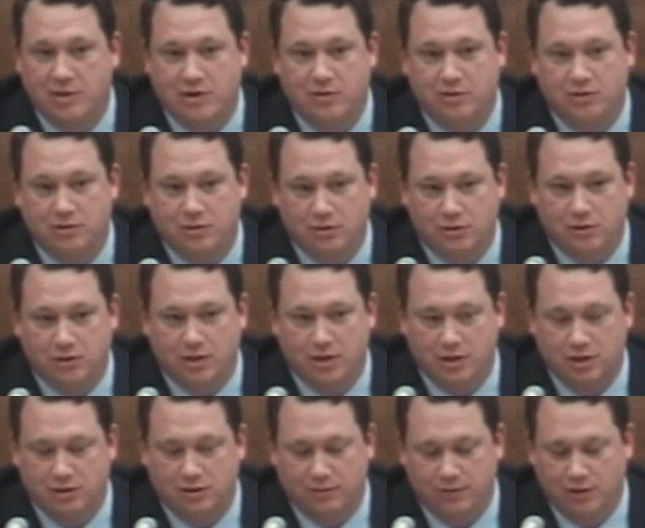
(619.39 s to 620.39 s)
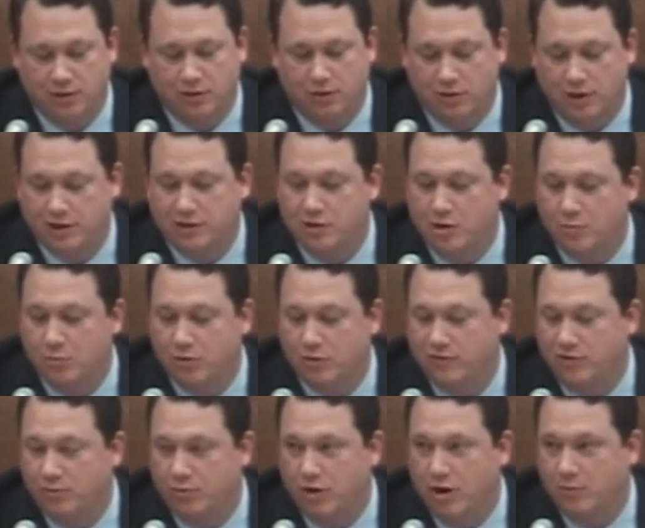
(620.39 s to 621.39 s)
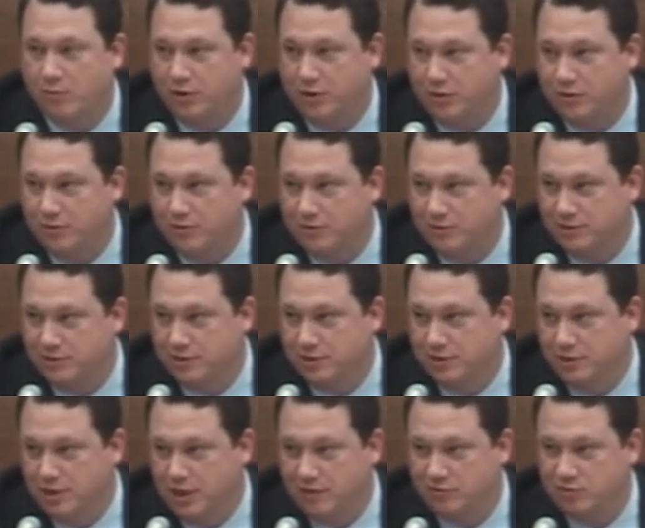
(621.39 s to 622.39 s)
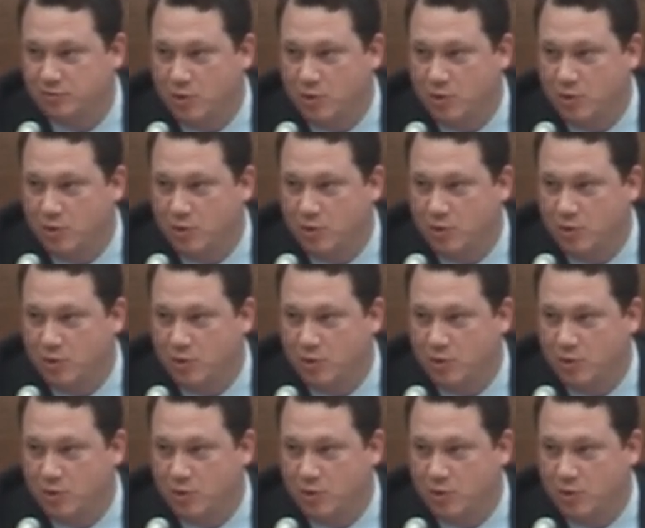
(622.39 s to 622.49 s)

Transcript: amount or the correct number of the property owners have